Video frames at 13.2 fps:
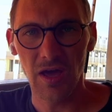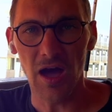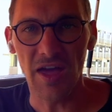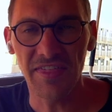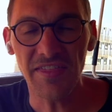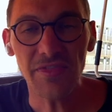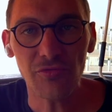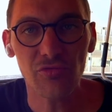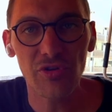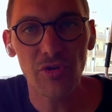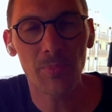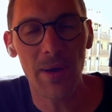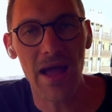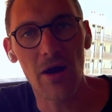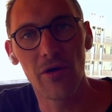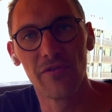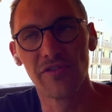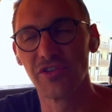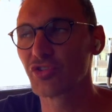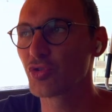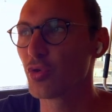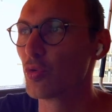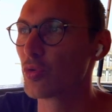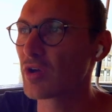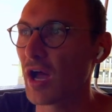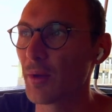I think the real power of this tool
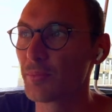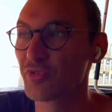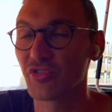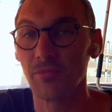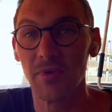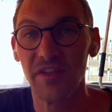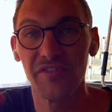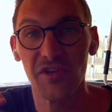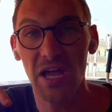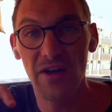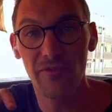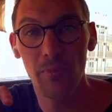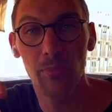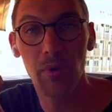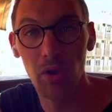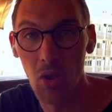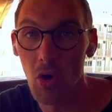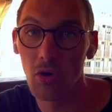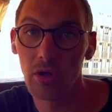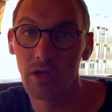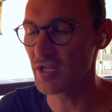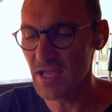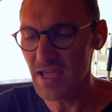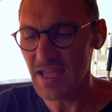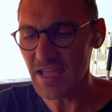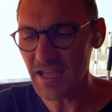comes from if you have a blog.
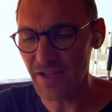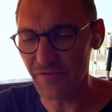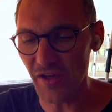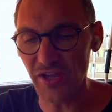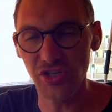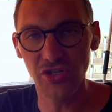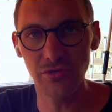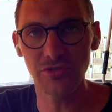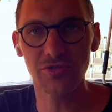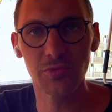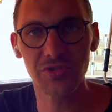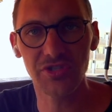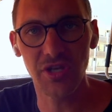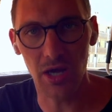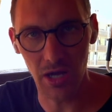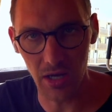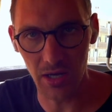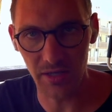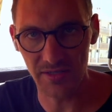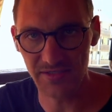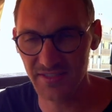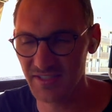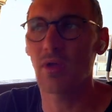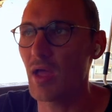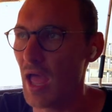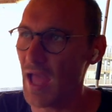If a user was to ask
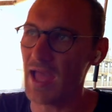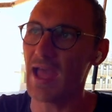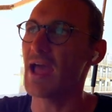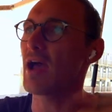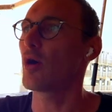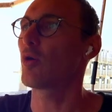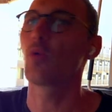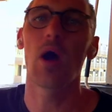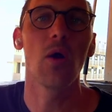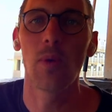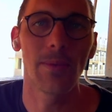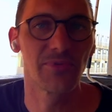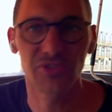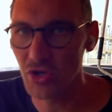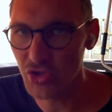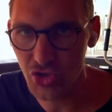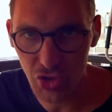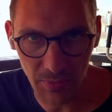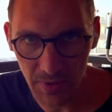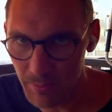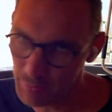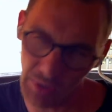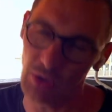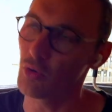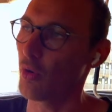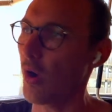how a website should be
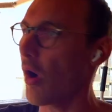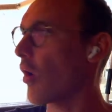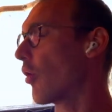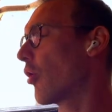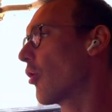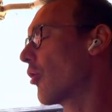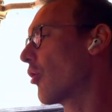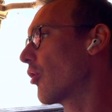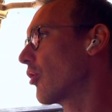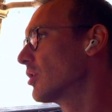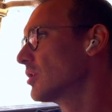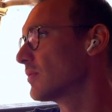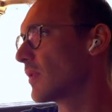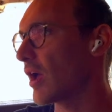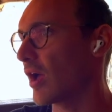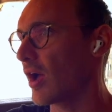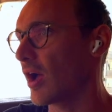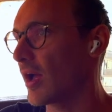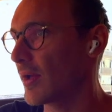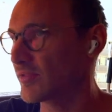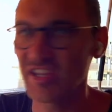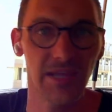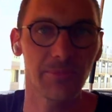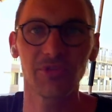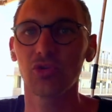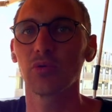built, or
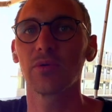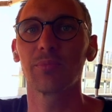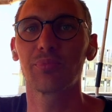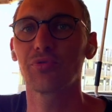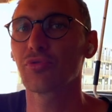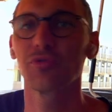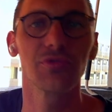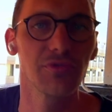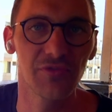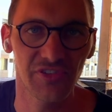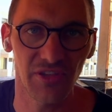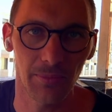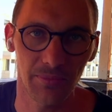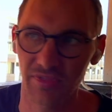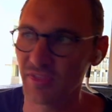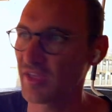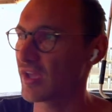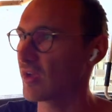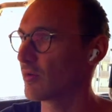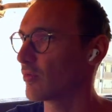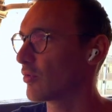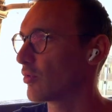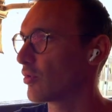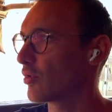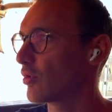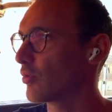tips to improve something,
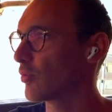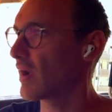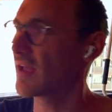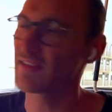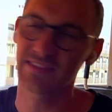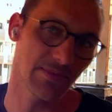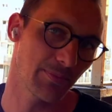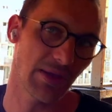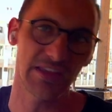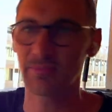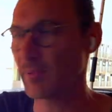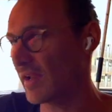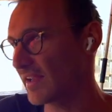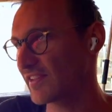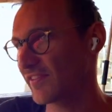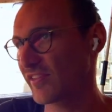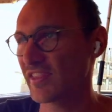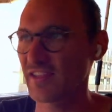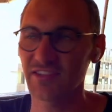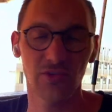or where's the best place for this, or